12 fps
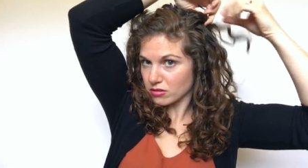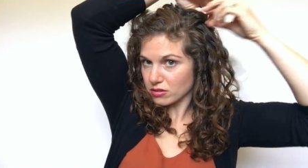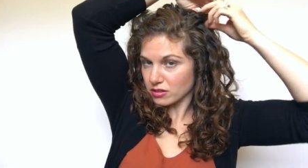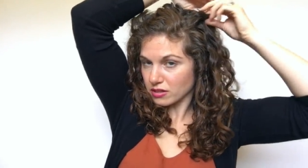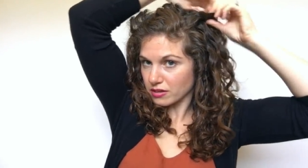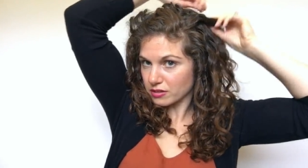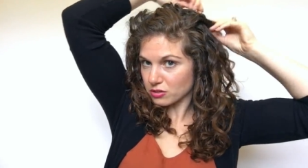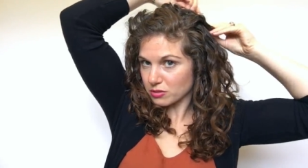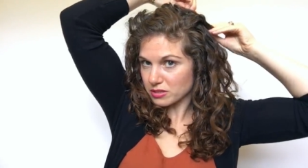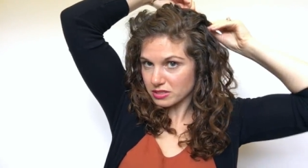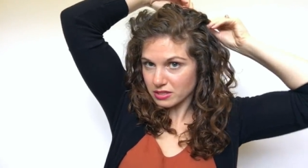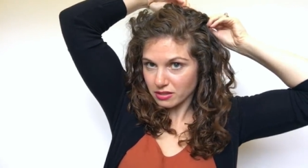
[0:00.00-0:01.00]
I kind of
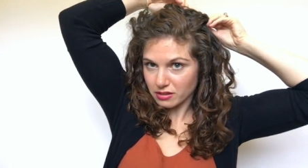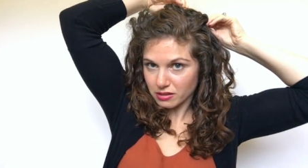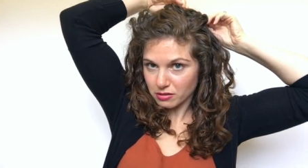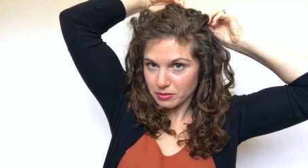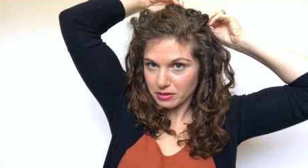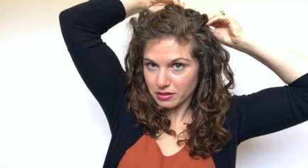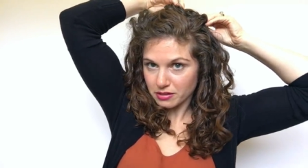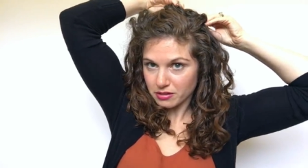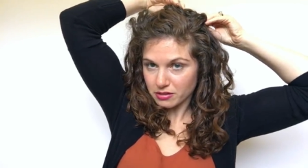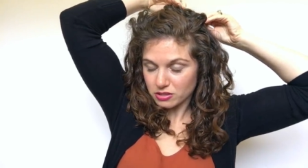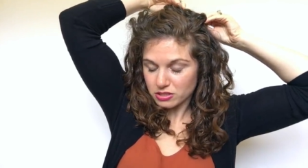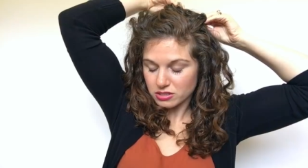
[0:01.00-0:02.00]
twist it a little bit
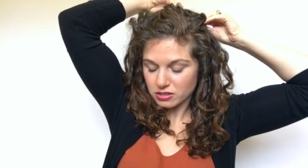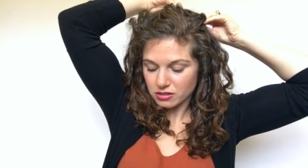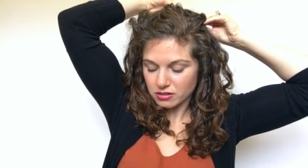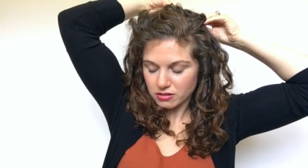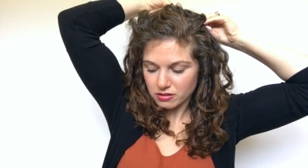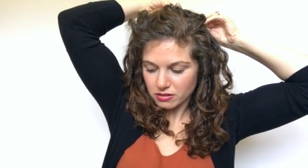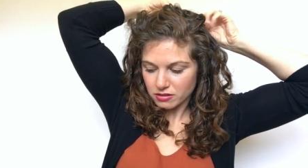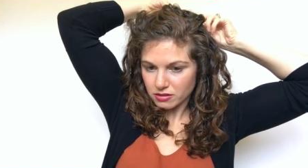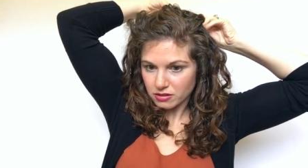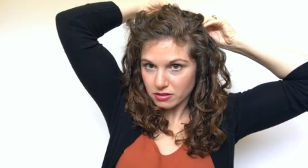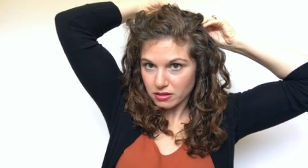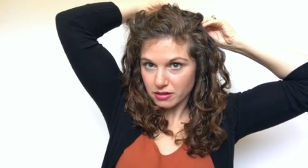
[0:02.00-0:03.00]
just to
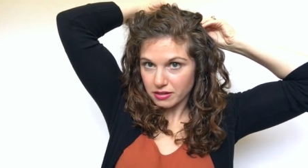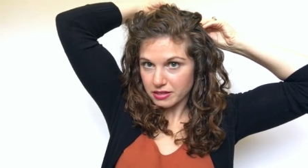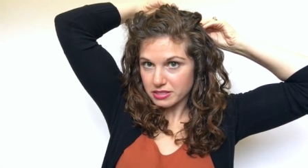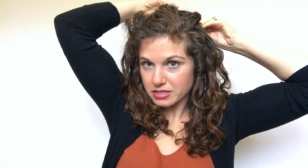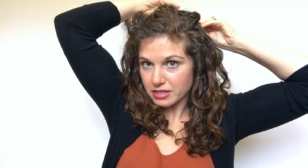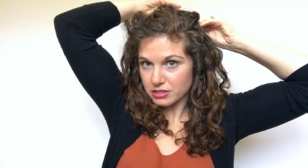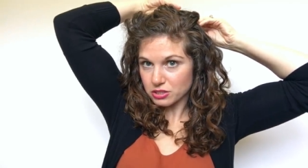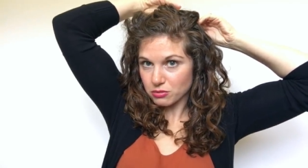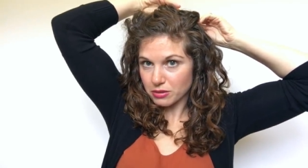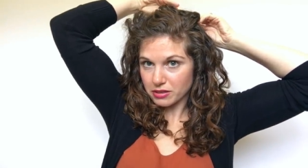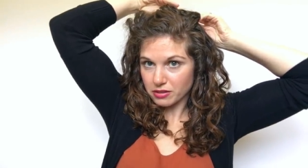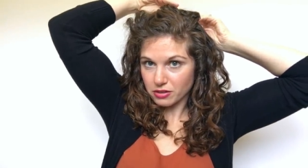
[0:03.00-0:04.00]
kind of
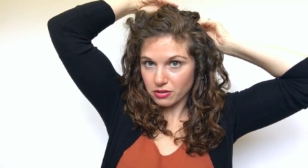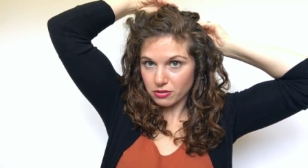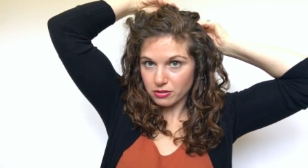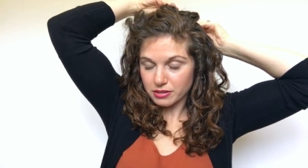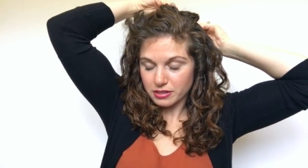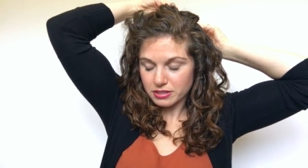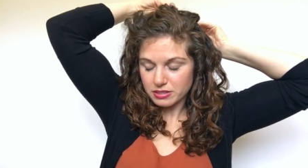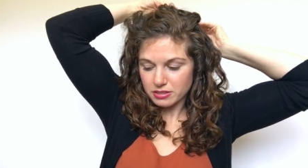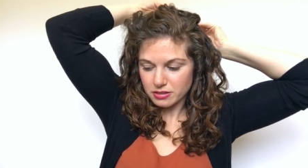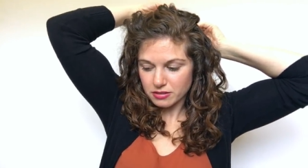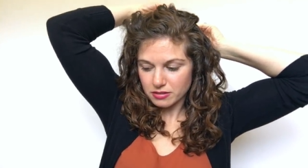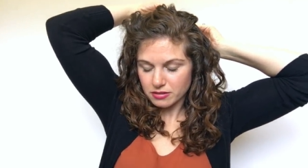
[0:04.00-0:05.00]
accentuate the
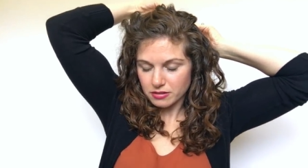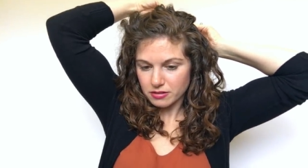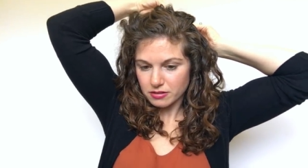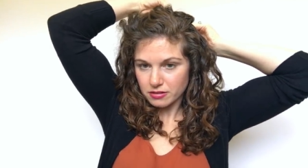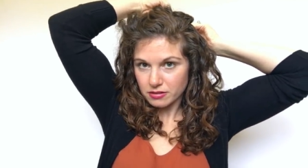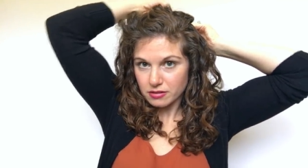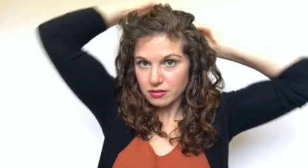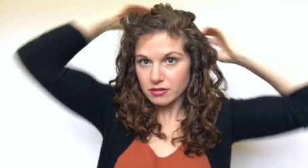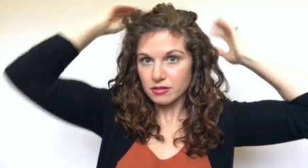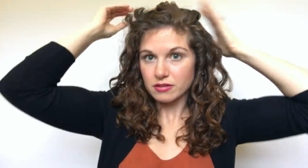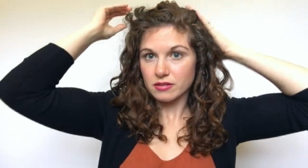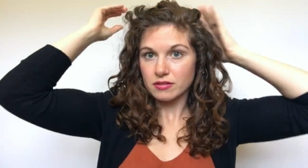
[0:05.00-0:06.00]
curliness.
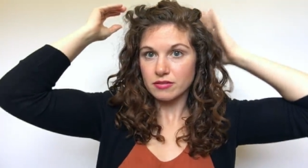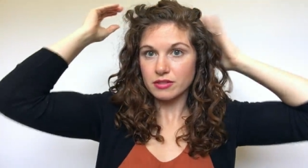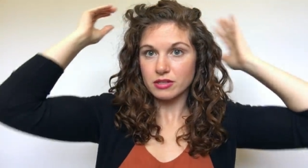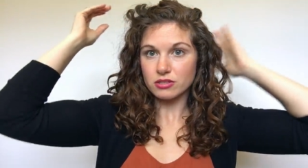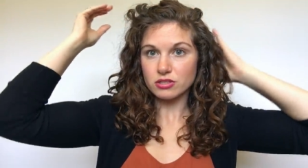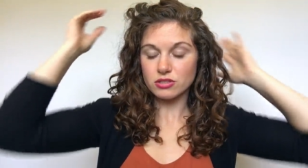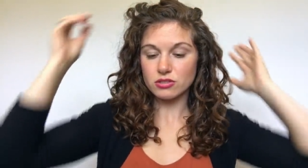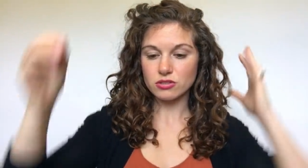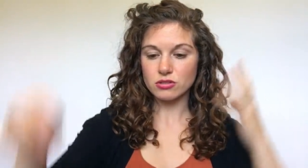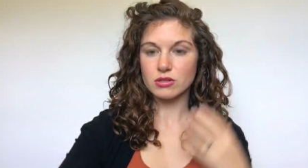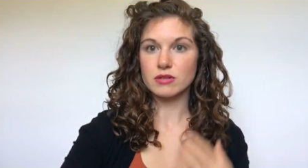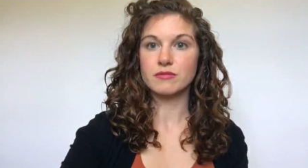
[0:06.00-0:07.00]
There's
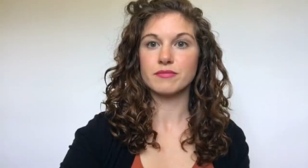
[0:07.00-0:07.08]
two.